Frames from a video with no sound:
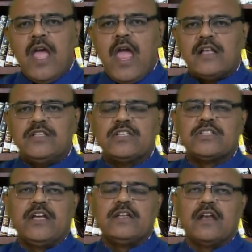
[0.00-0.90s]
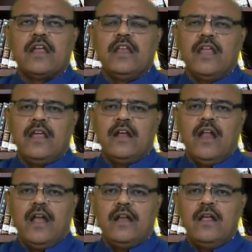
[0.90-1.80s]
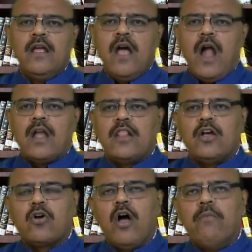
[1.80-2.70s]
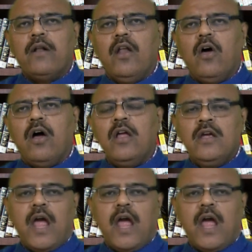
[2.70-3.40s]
existed in England under the common law,